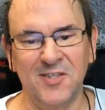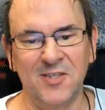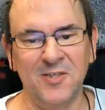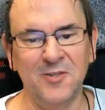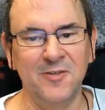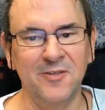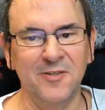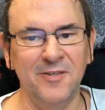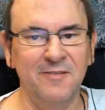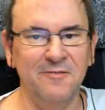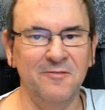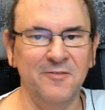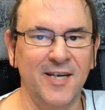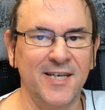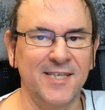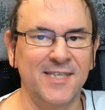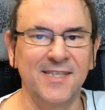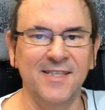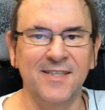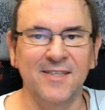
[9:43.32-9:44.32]
I'd sooner
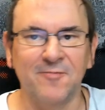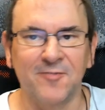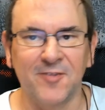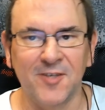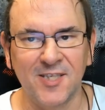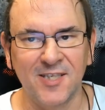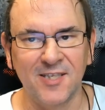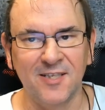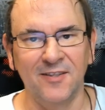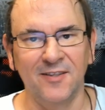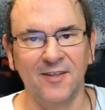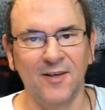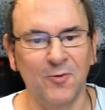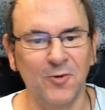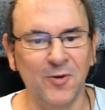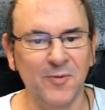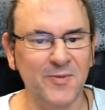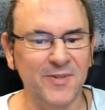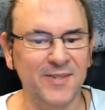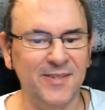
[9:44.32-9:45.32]
invest in
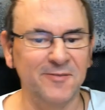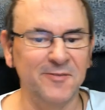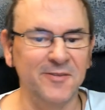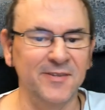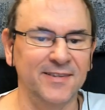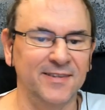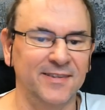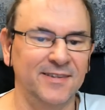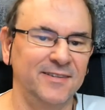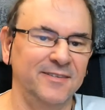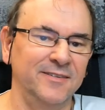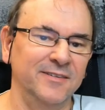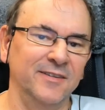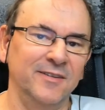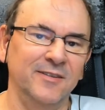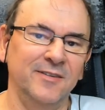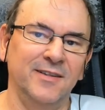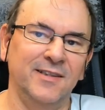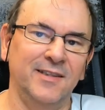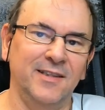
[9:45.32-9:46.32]
physical equipment
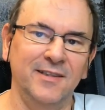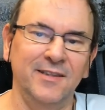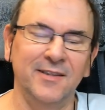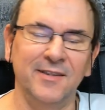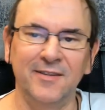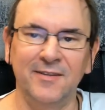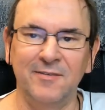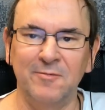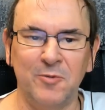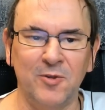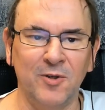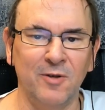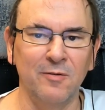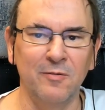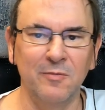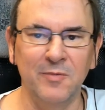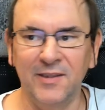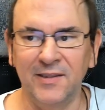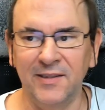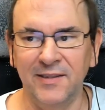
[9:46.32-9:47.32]
with, with, a higher
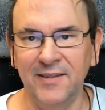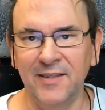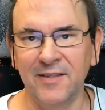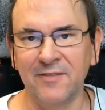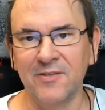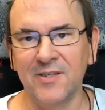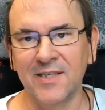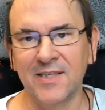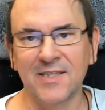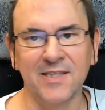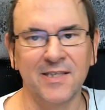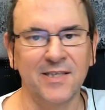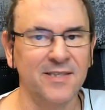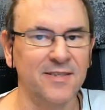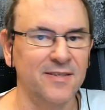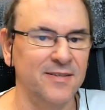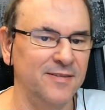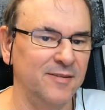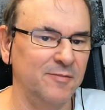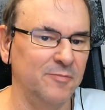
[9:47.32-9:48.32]
probability of
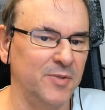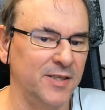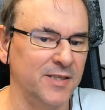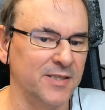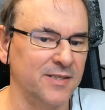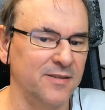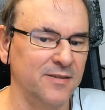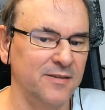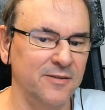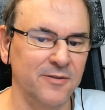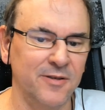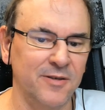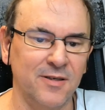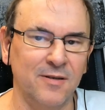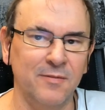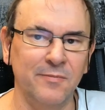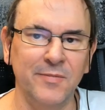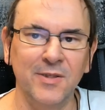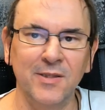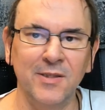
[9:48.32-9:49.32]
success. And plus, the,
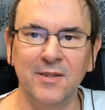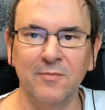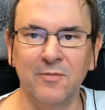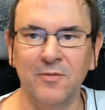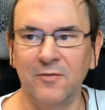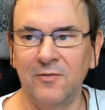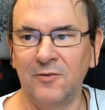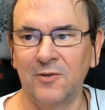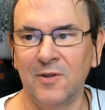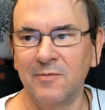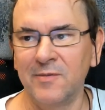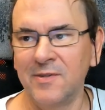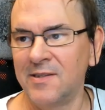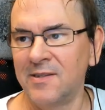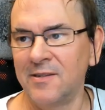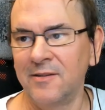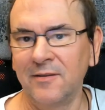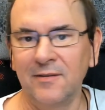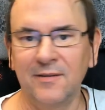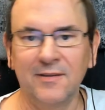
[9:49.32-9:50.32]
you can't beat the
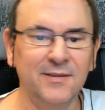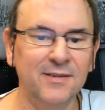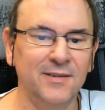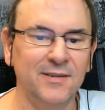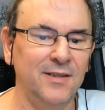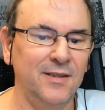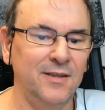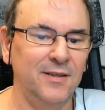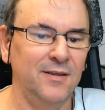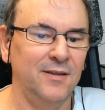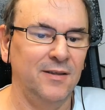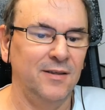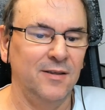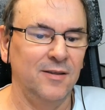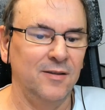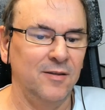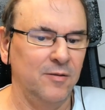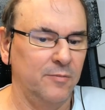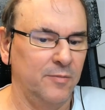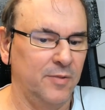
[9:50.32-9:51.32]
performance. So.
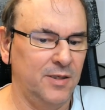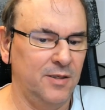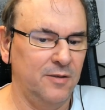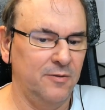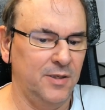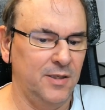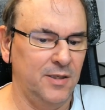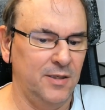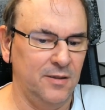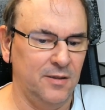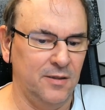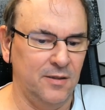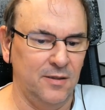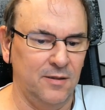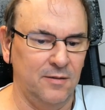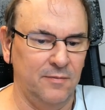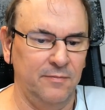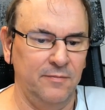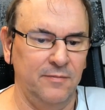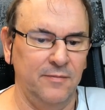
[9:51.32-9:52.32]
But
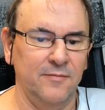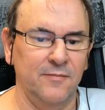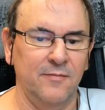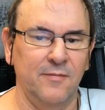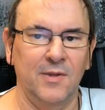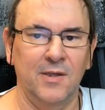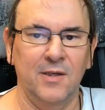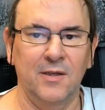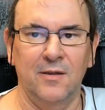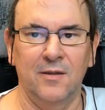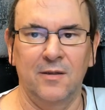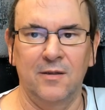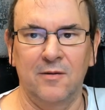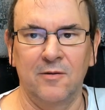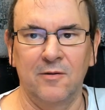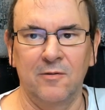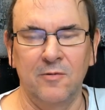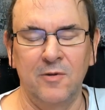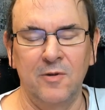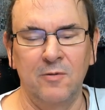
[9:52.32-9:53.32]
anyway, um,
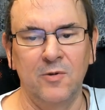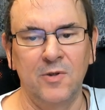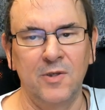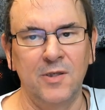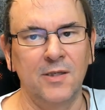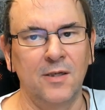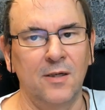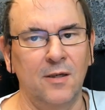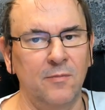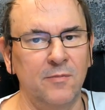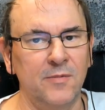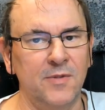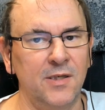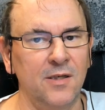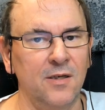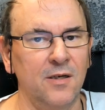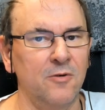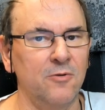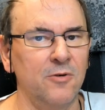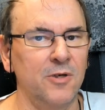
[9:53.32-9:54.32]
I thought we would
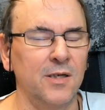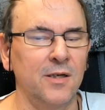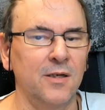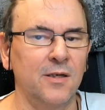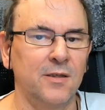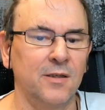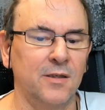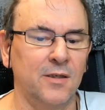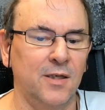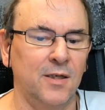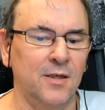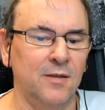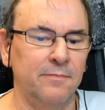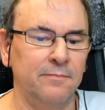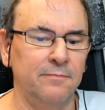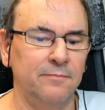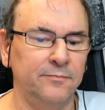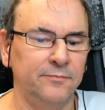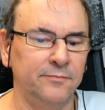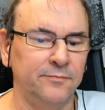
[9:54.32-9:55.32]
um, take a quick
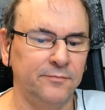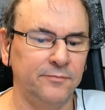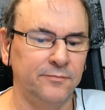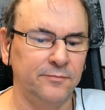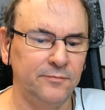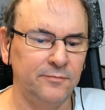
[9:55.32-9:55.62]
um,